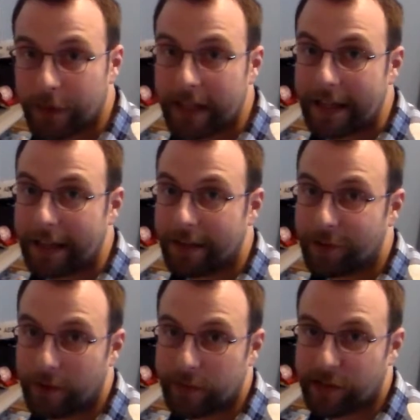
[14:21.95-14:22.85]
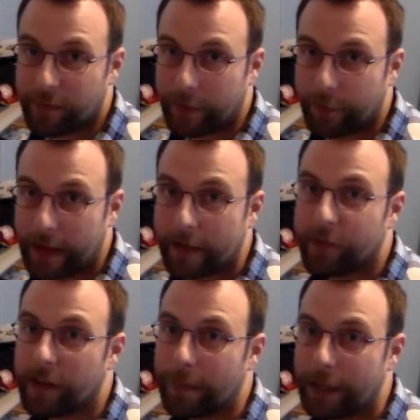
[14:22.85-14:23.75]
the 775
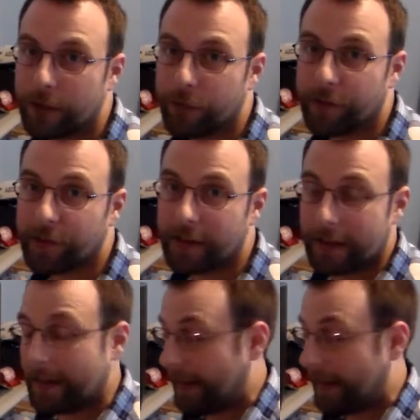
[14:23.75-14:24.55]
CPUs,